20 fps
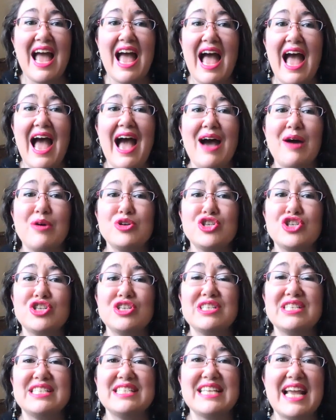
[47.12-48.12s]
How
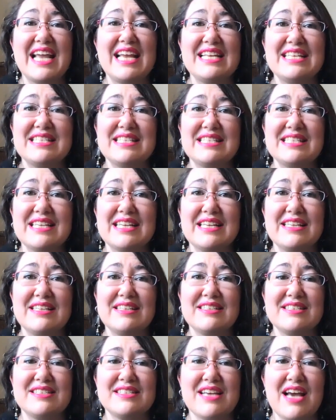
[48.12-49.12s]
should
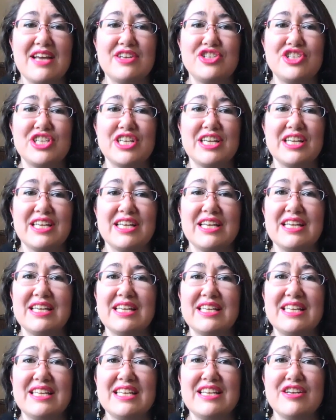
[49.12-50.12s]
tasting, touching,
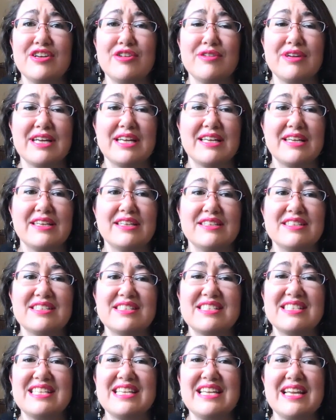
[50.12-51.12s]
hearing,
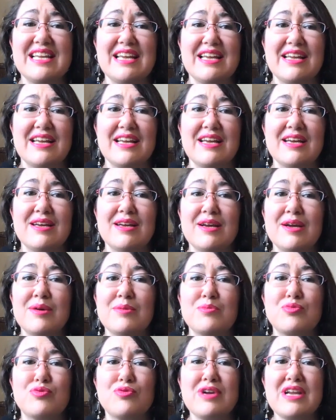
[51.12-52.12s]
seeing,
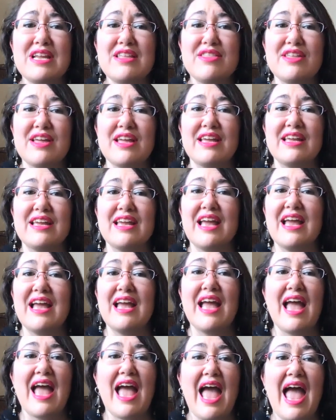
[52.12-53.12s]
breathing,
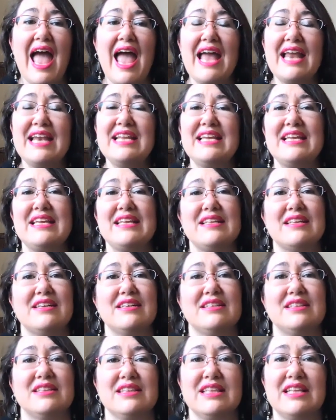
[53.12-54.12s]
any
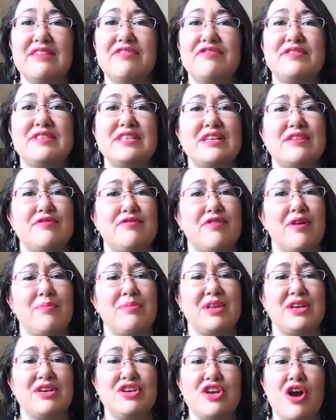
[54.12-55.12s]
lifted from
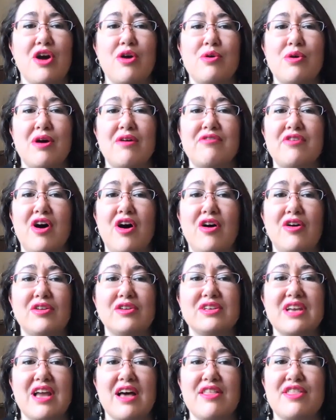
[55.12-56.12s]
the know of all
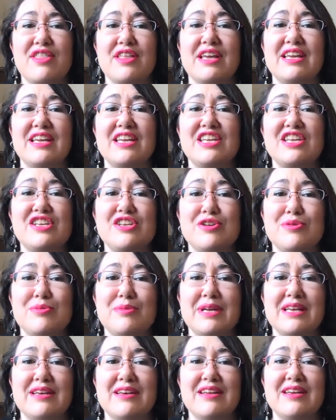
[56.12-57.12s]
nothing
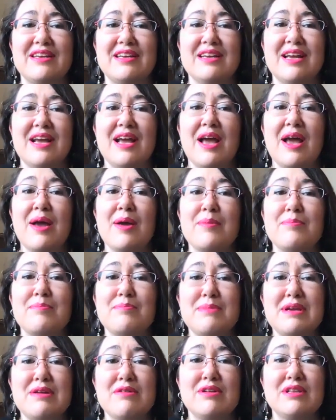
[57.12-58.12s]
human,
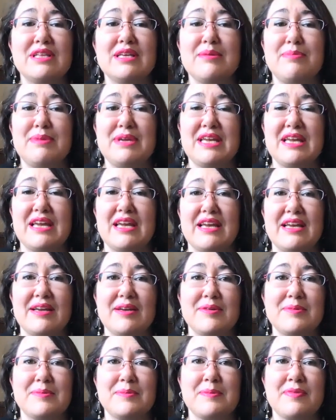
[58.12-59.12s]
merely being,
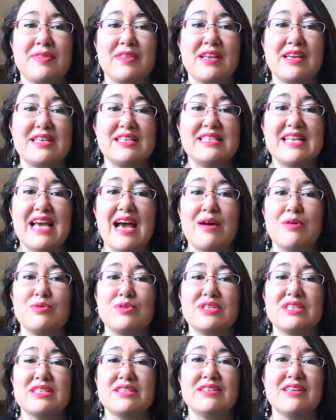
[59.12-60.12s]

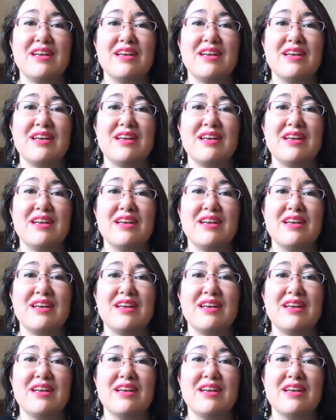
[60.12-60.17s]
doubt,